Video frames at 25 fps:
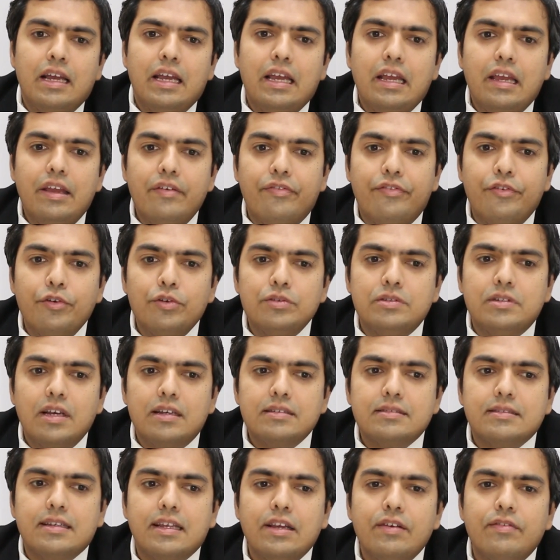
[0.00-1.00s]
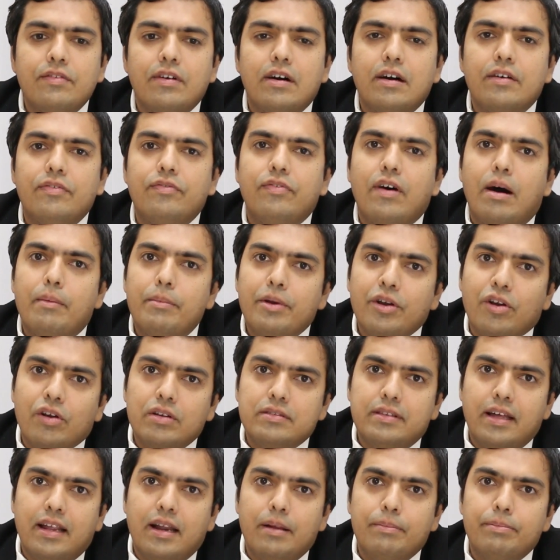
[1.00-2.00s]
If you just give a
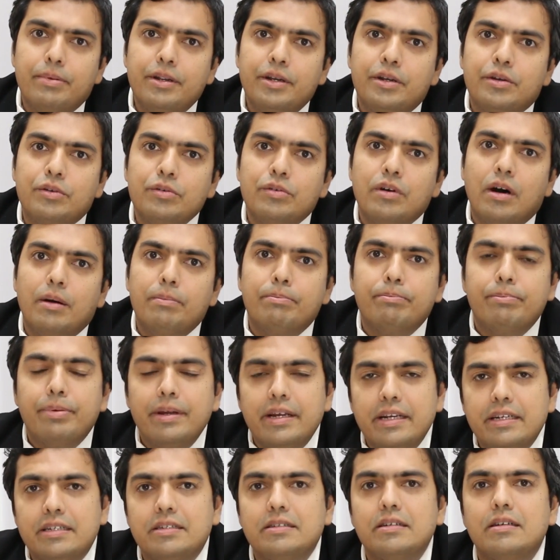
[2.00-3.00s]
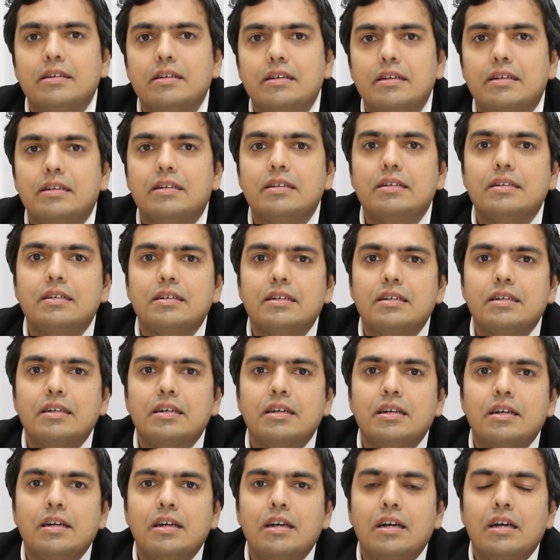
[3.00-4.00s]
pharmacotherapy to a patient,
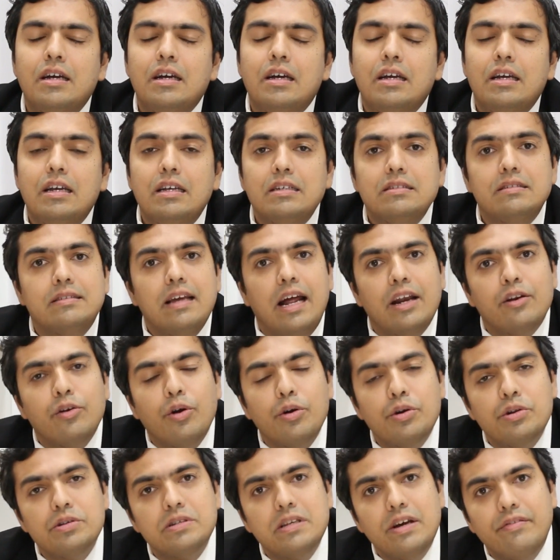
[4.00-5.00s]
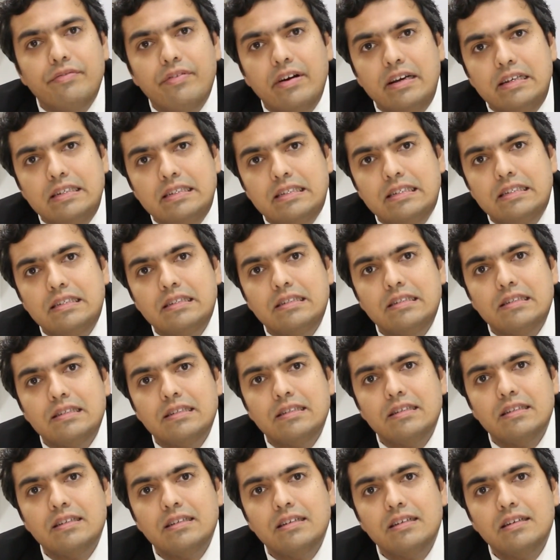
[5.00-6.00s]
is that going to suffice?
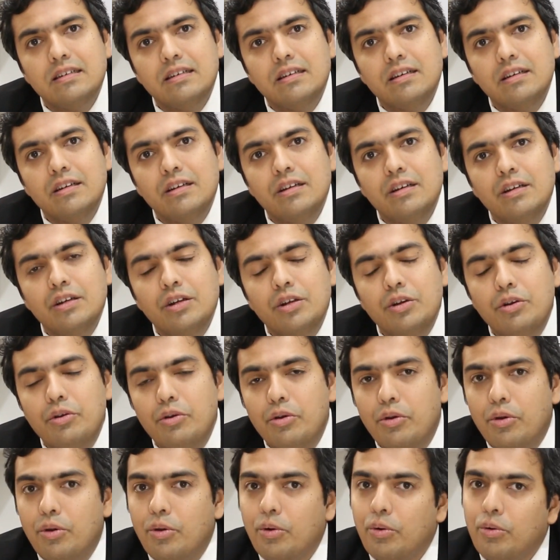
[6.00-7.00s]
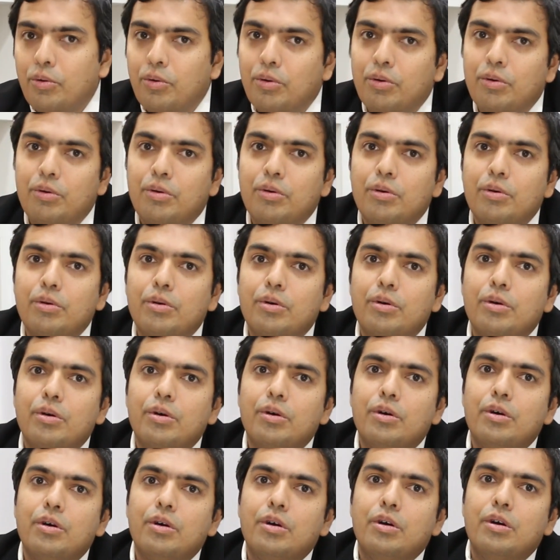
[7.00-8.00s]
No.
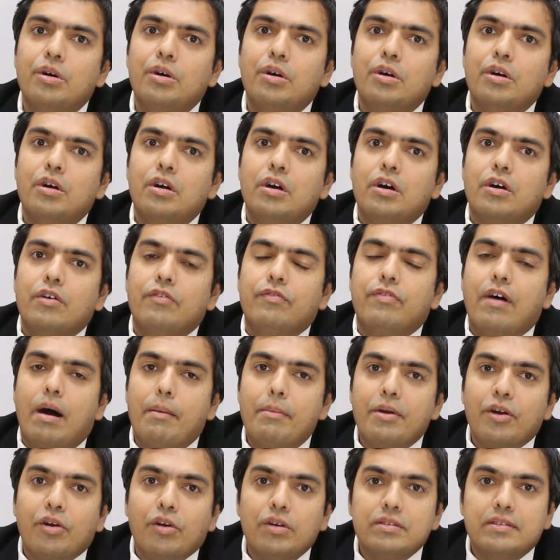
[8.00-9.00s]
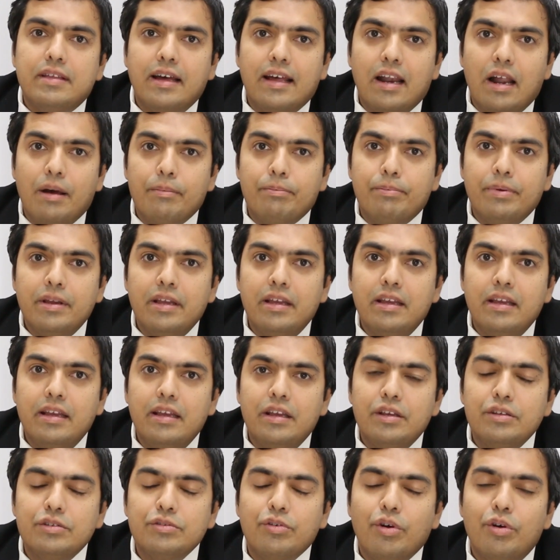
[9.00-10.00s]
Pharmacotherapy
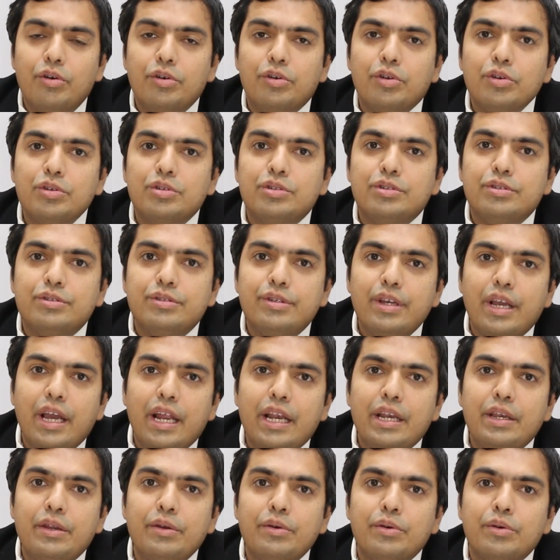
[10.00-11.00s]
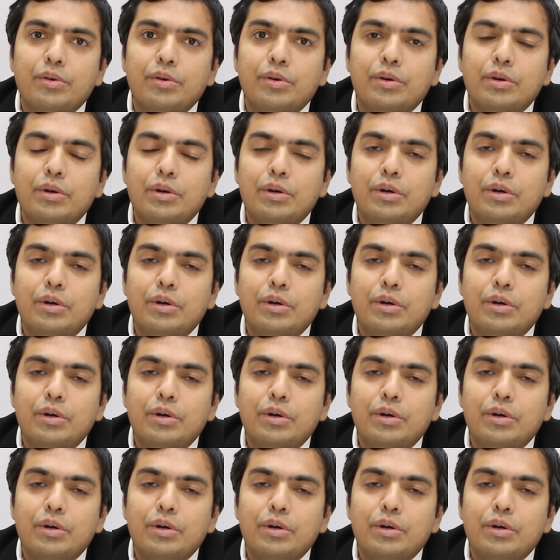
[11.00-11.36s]
is going to sail you